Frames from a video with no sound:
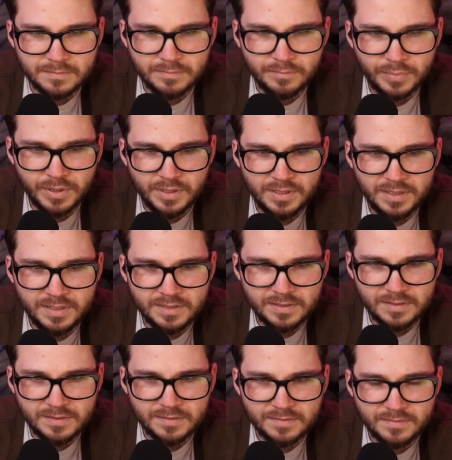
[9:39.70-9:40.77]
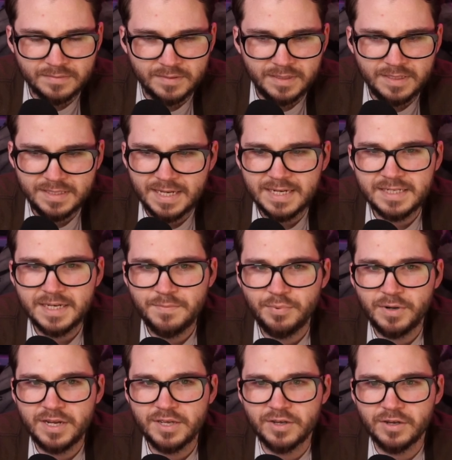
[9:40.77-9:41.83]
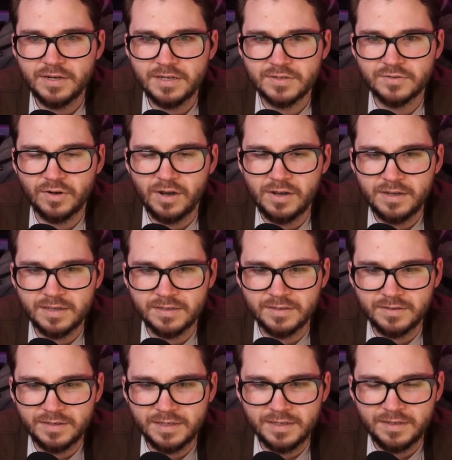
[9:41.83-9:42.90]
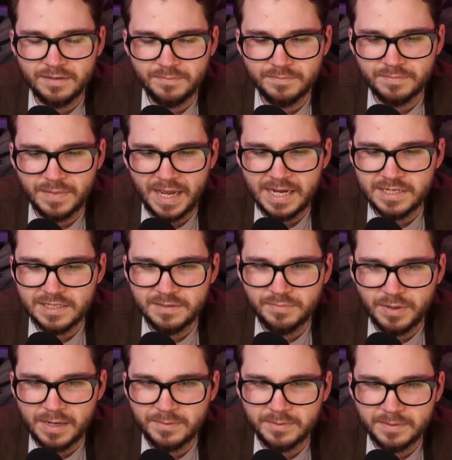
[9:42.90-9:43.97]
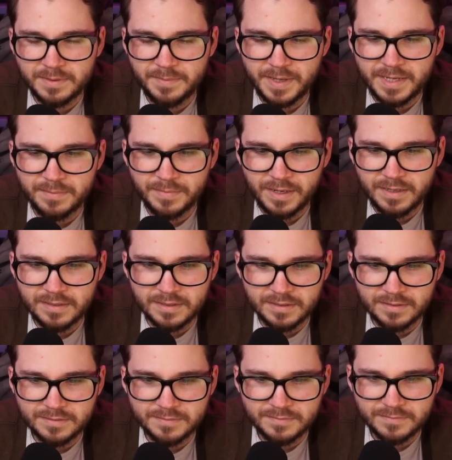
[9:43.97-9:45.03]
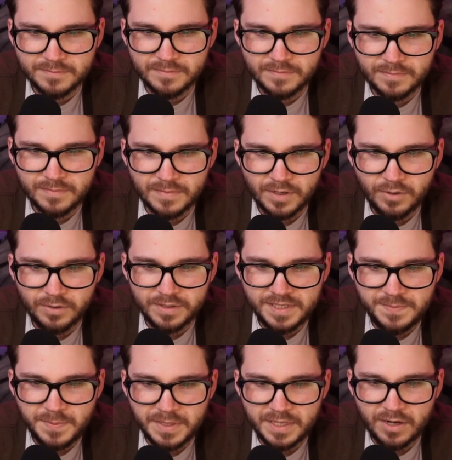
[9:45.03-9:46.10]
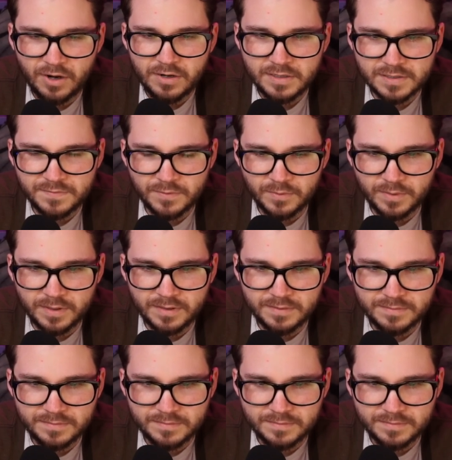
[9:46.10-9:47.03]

Bullies. He's actually pretty good at drawing, dude. He could actually probably make a manga. Or at least be the artist for one.